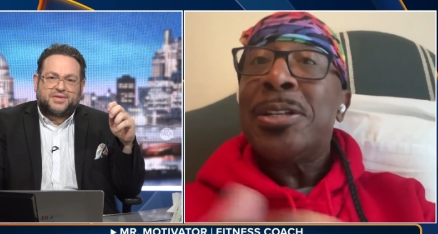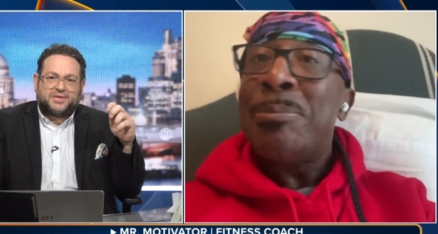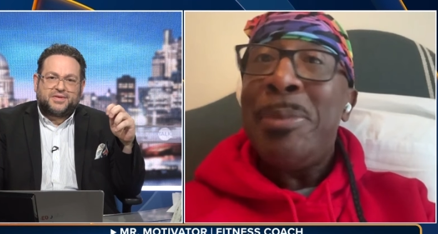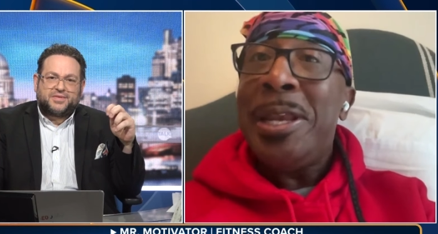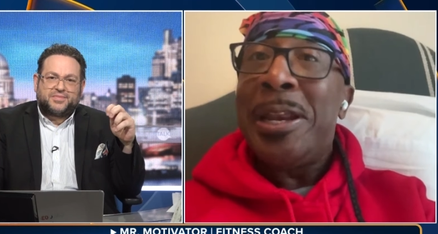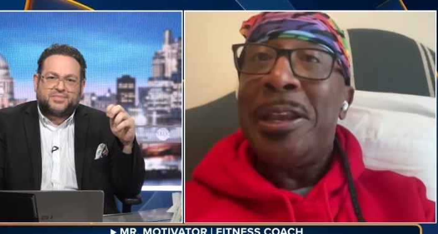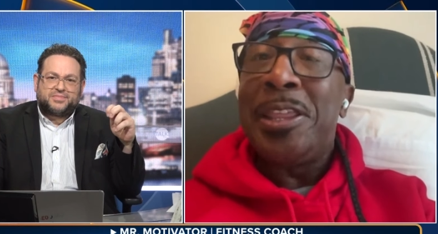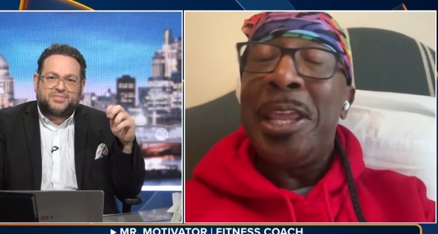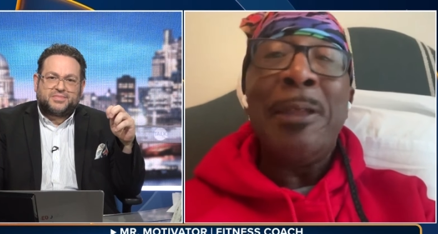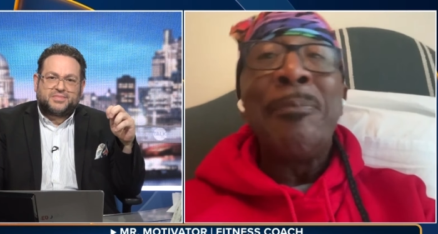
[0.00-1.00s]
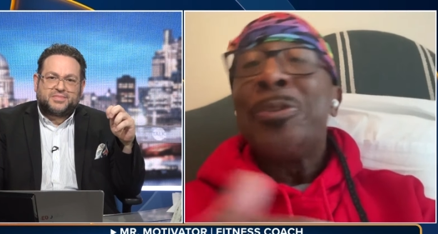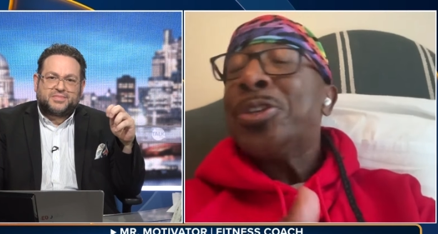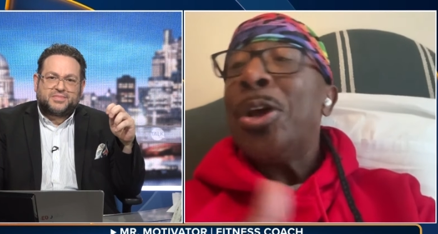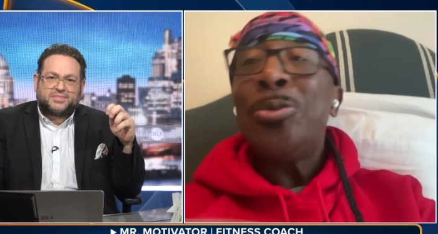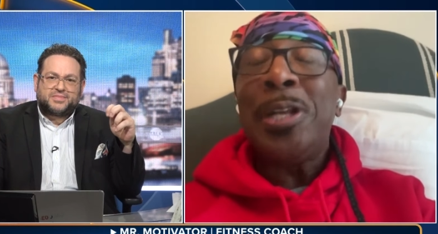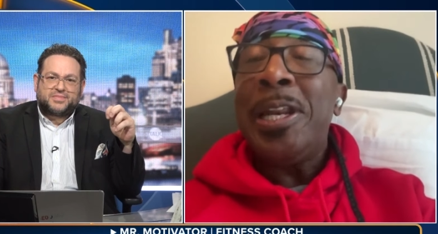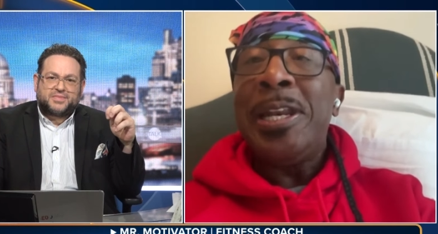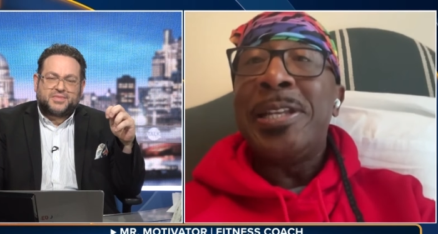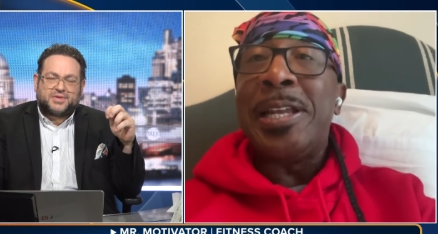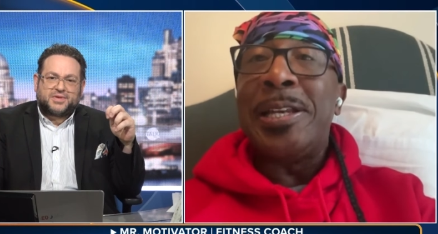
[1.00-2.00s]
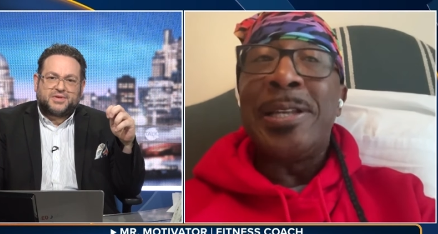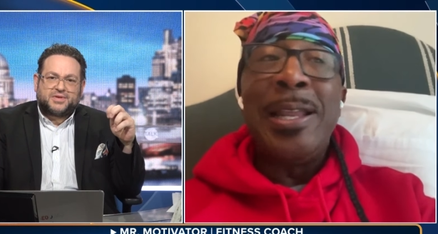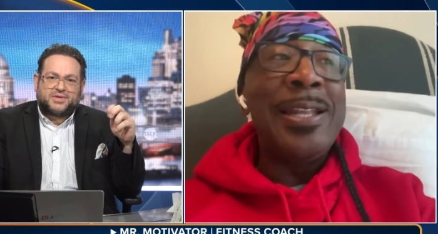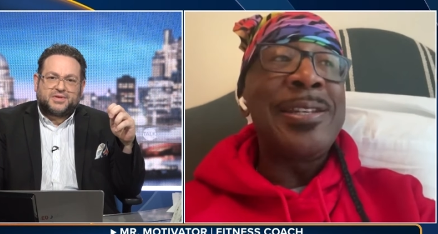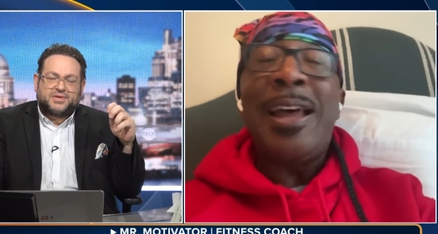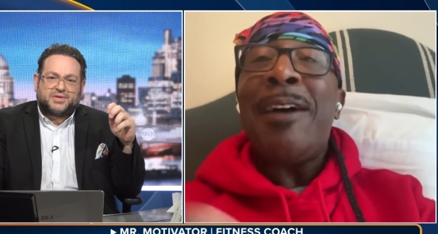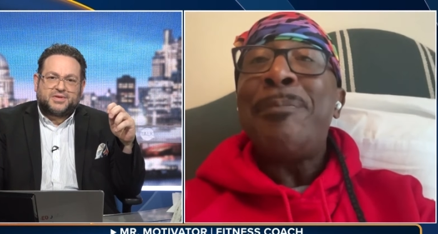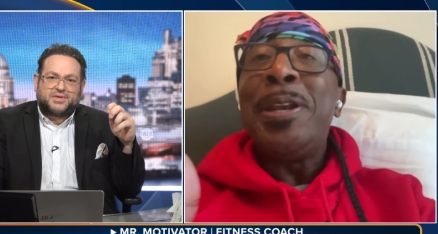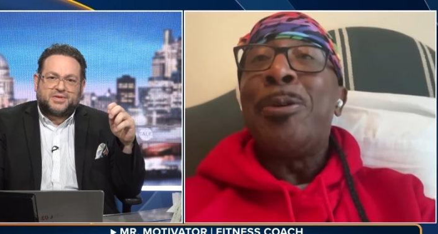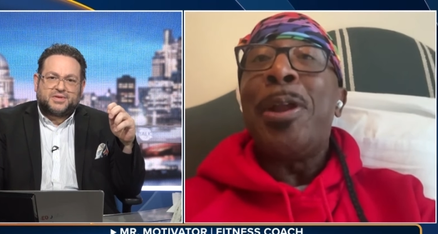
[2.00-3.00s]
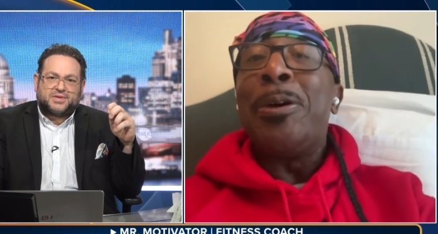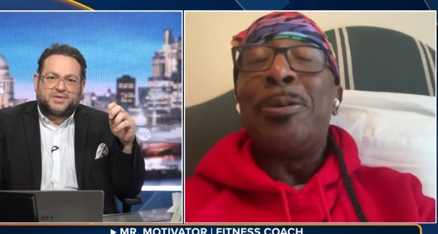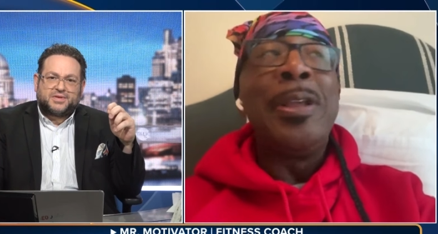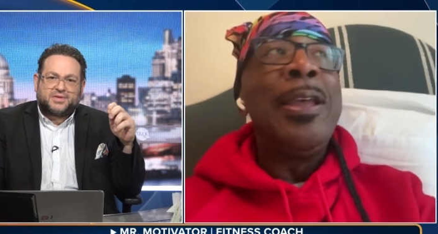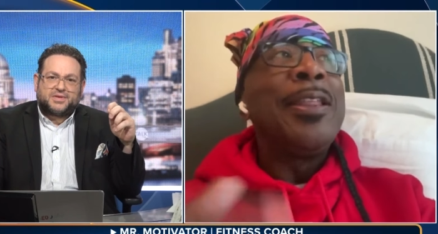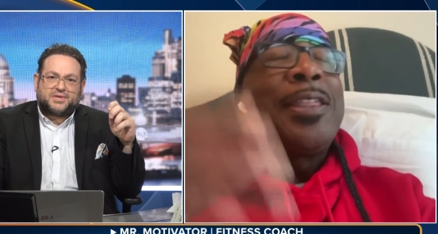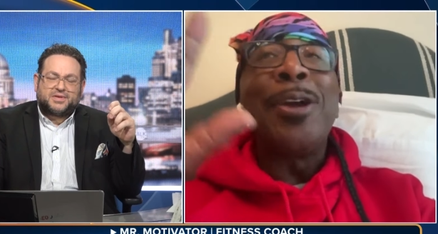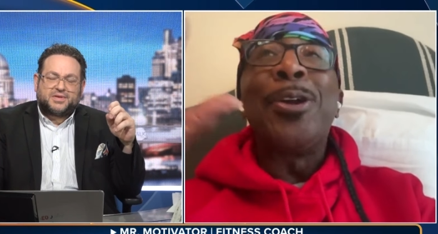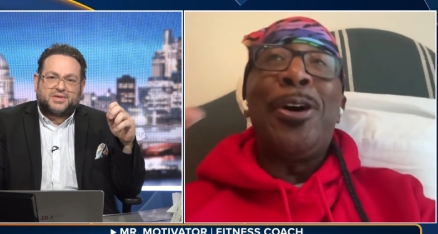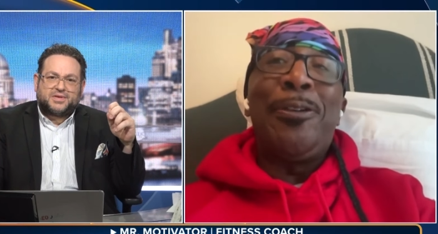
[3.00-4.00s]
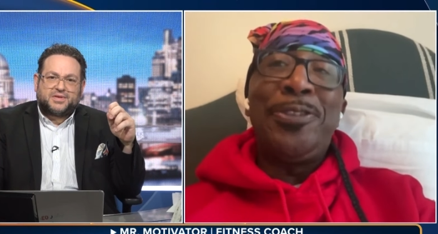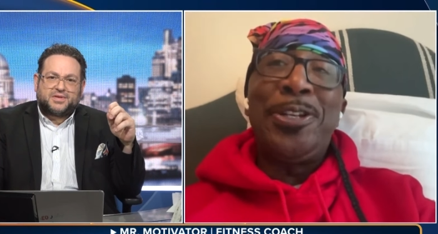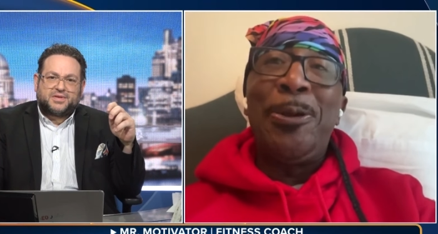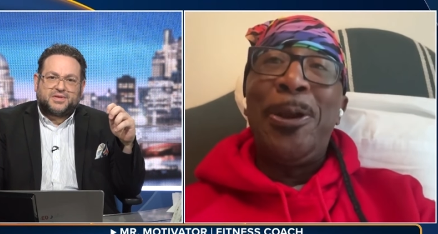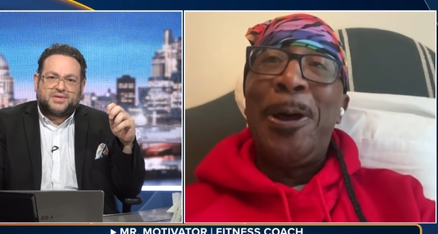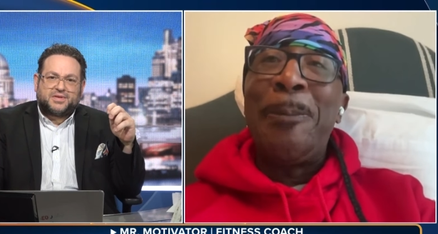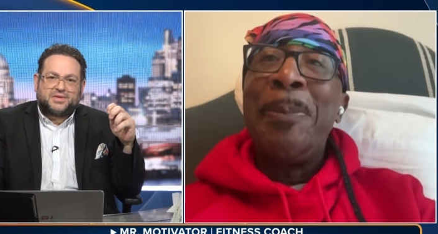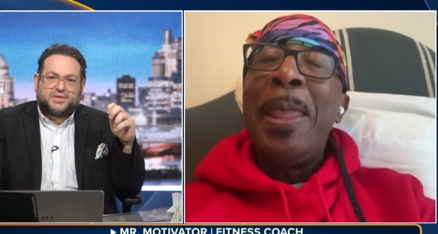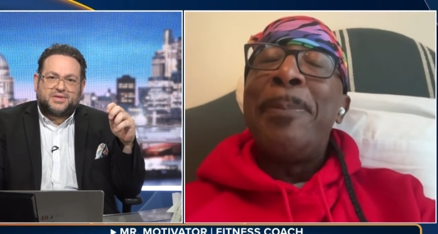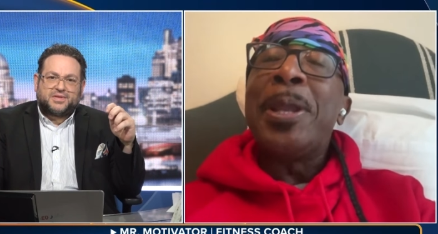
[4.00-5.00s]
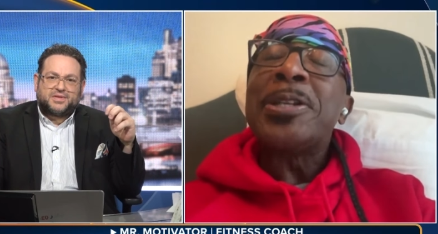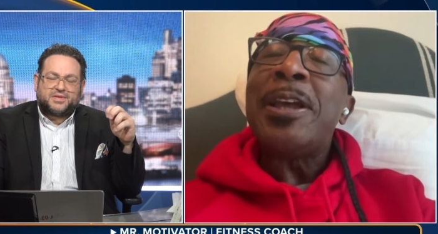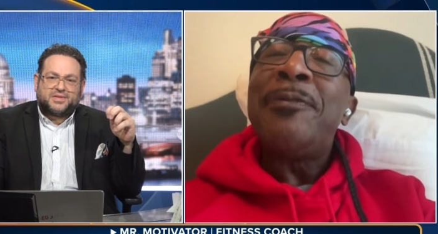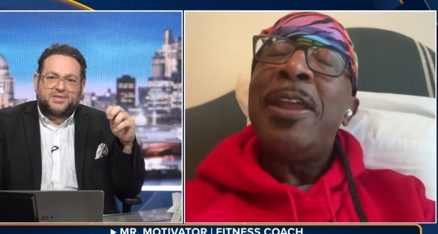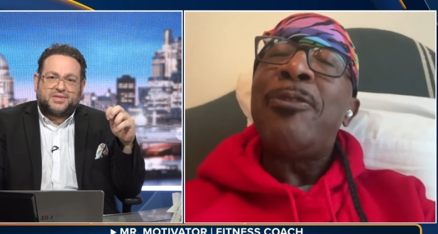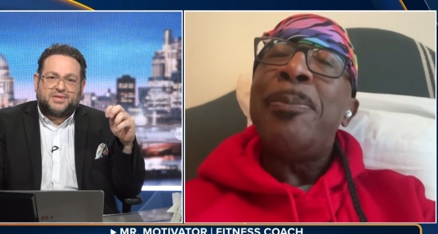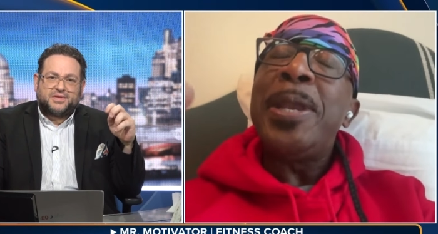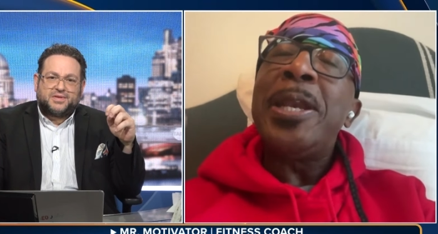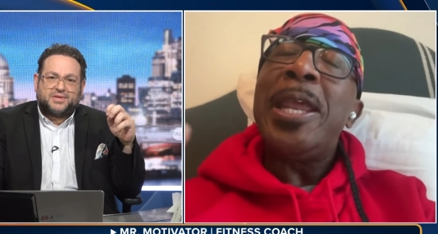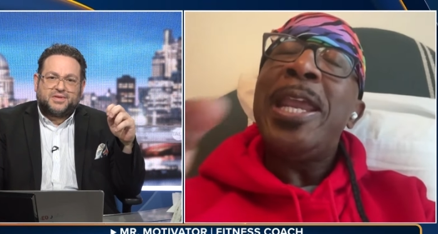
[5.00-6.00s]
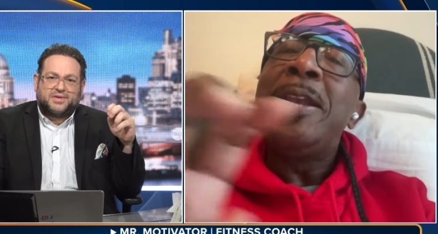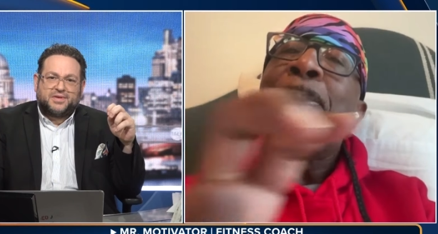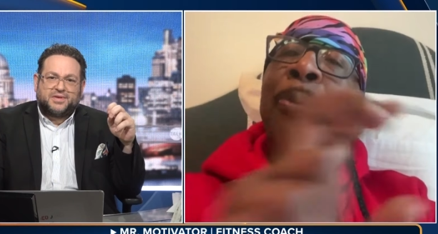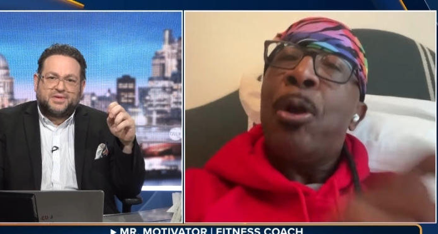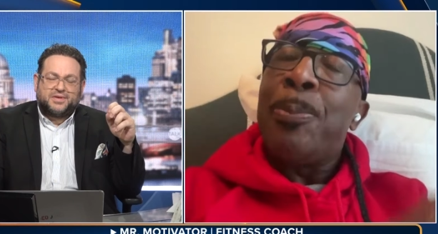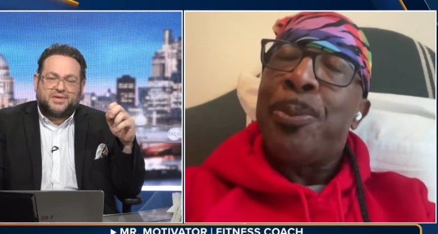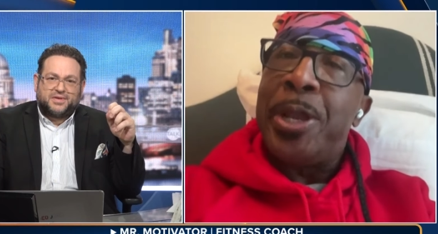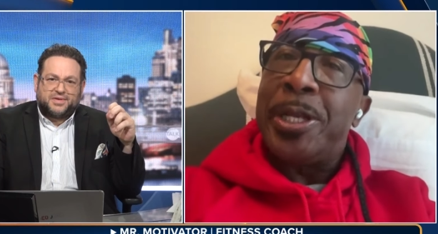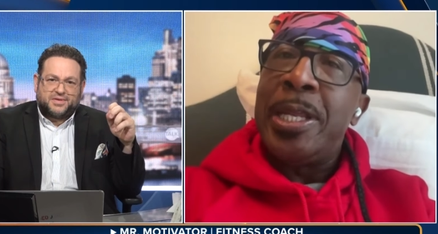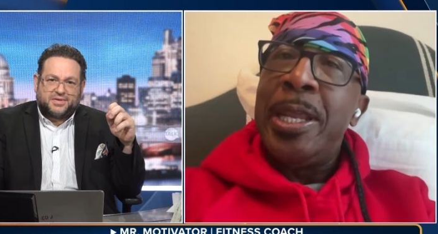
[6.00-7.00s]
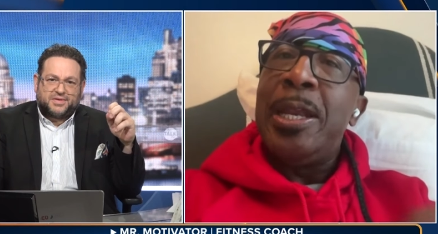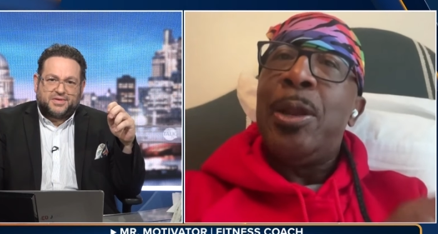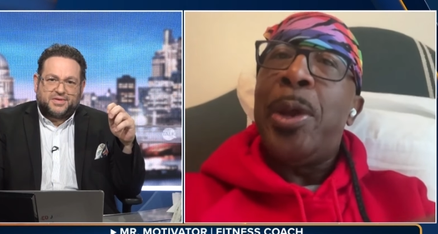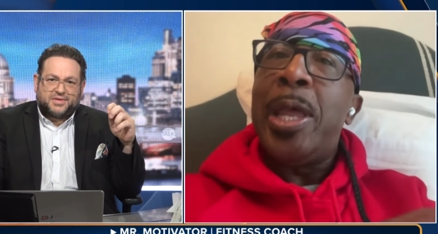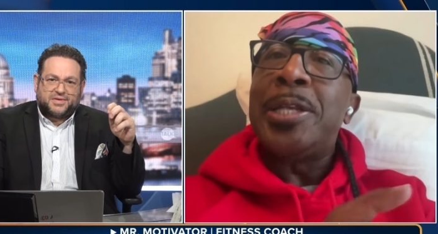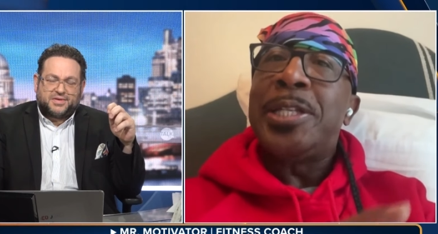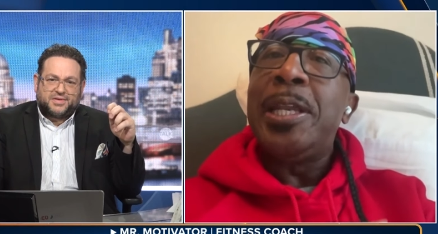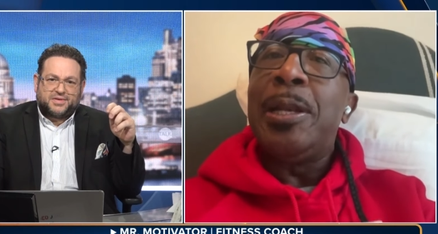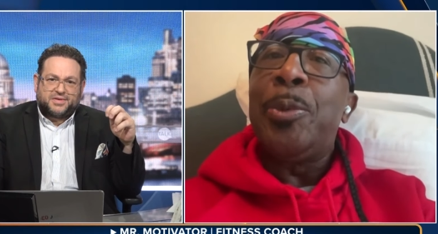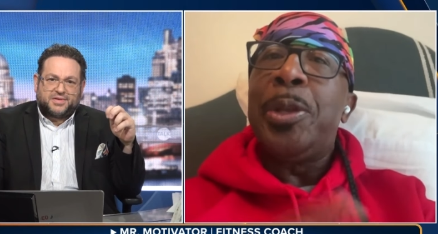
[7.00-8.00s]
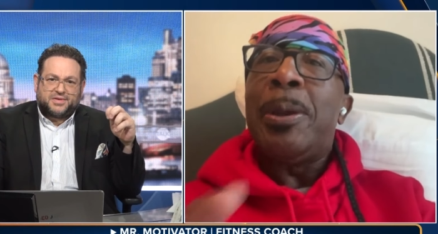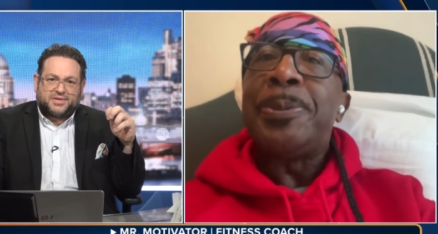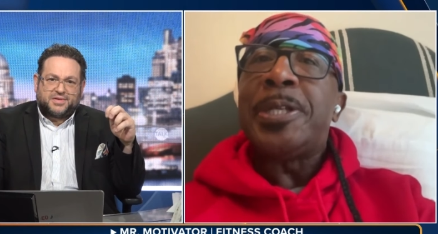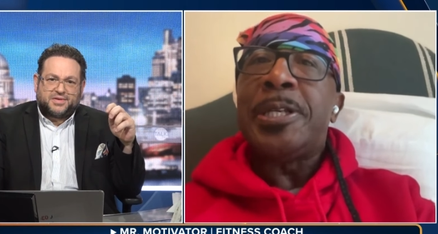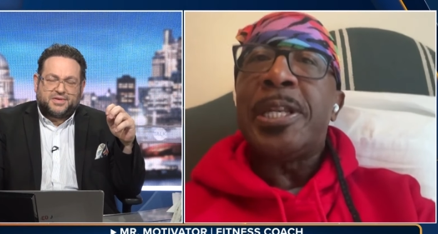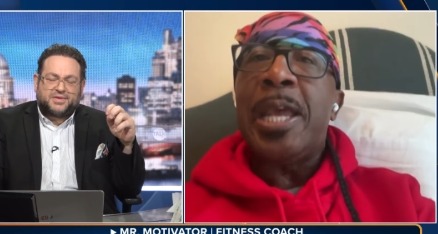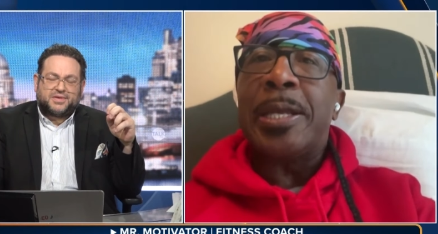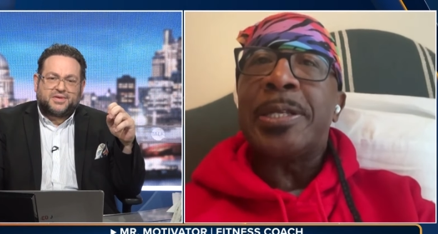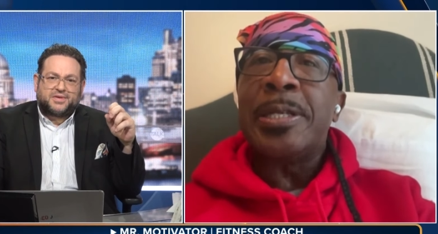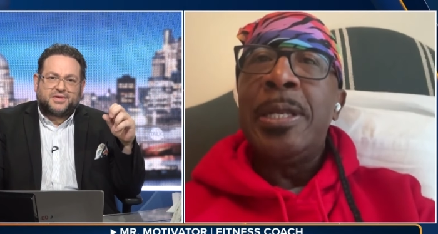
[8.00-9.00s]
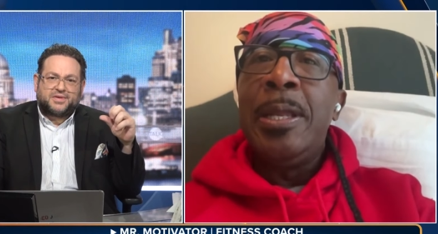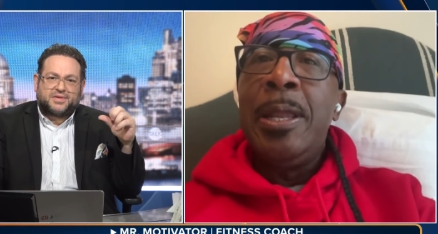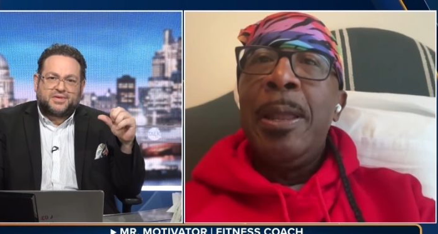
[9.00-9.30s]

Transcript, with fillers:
Speaker 1: doesn't mean anything total innocence. Listen, I've been around, thank God, for so long because I've never been inappropriate in the way I deal with the opposite sex.